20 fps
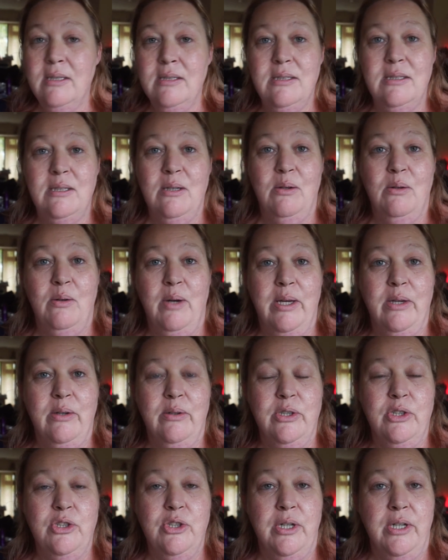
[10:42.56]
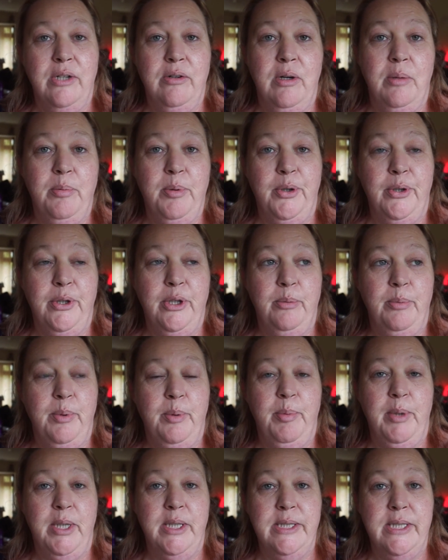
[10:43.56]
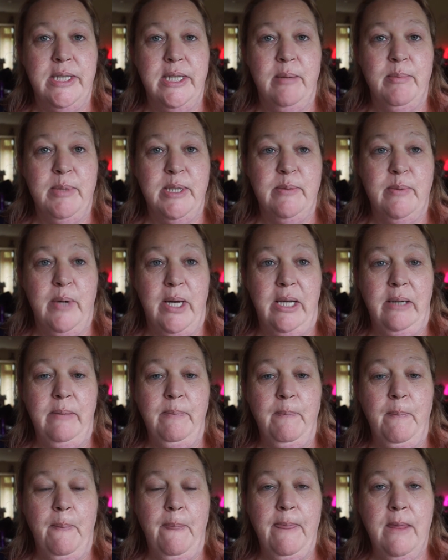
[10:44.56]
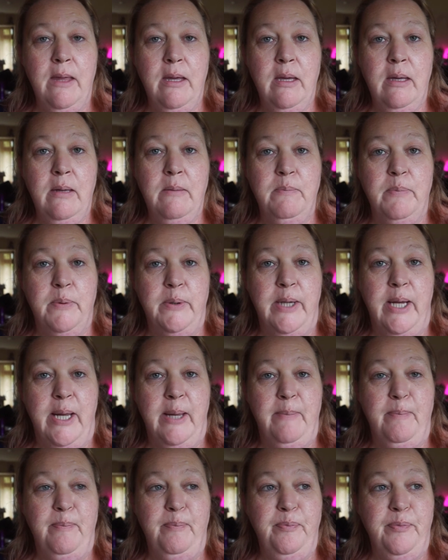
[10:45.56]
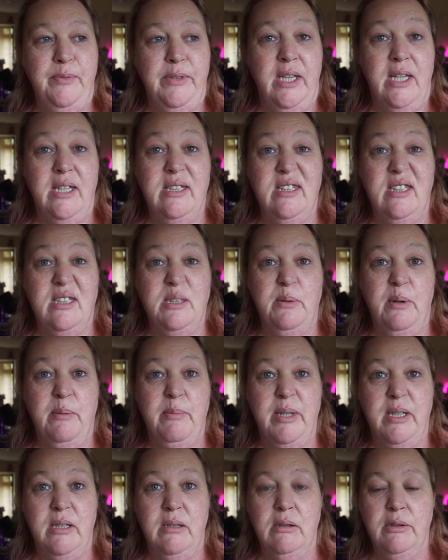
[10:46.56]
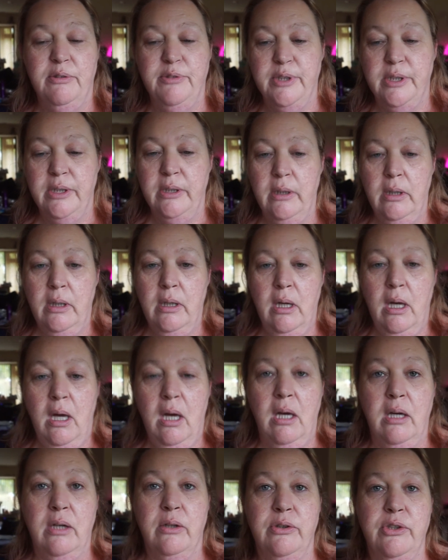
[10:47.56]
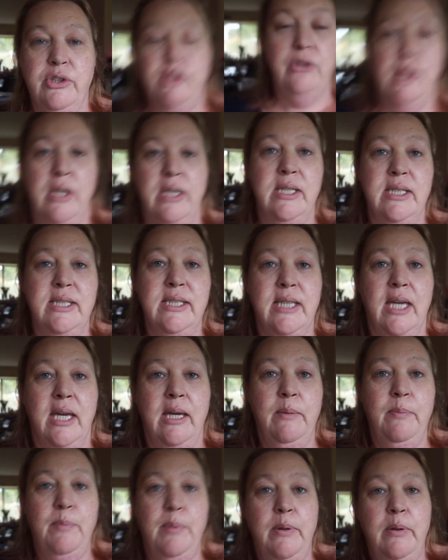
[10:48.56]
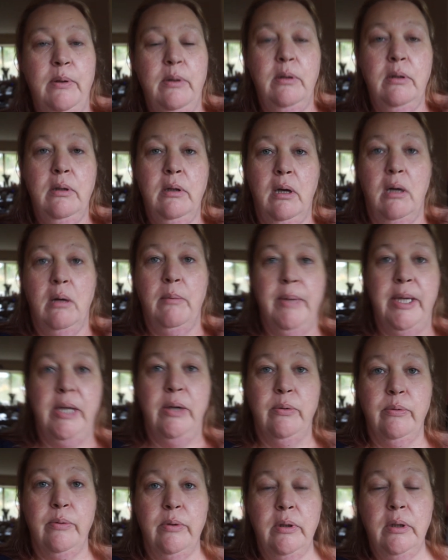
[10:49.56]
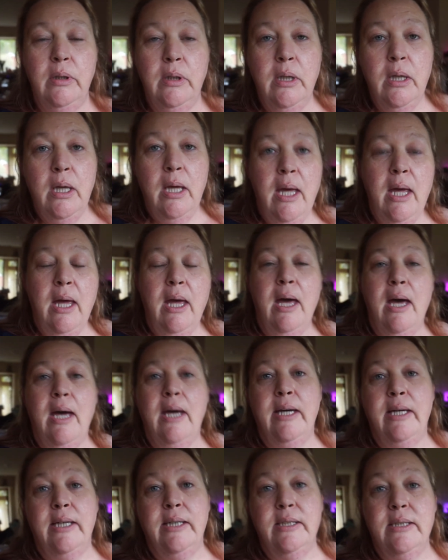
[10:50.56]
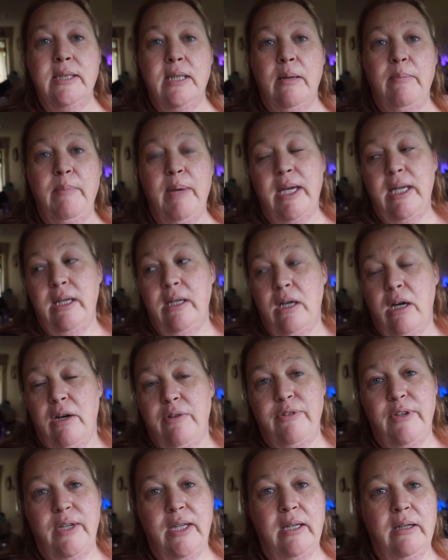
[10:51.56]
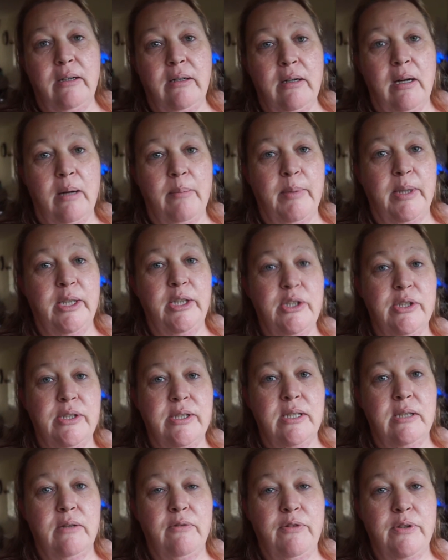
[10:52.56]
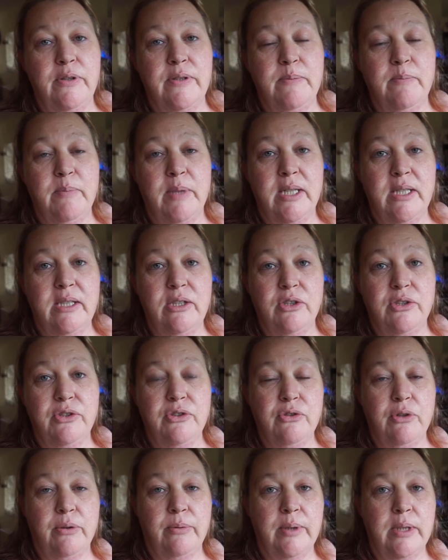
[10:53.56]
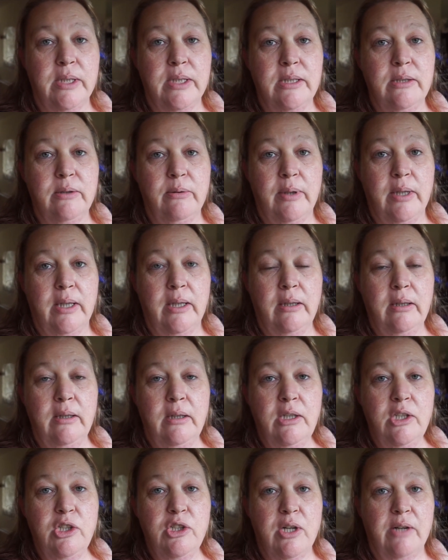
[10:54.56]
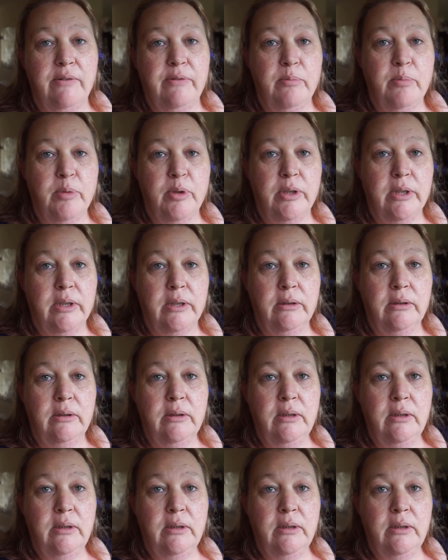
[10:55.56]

So I'm going to try and grab her a couple of pairs of them as well. But yes, that's where I'm heading off to. I'm going to try and escape on my own. And I'm making a coffee here. I might just in a few minutes just throw it into a travel mug and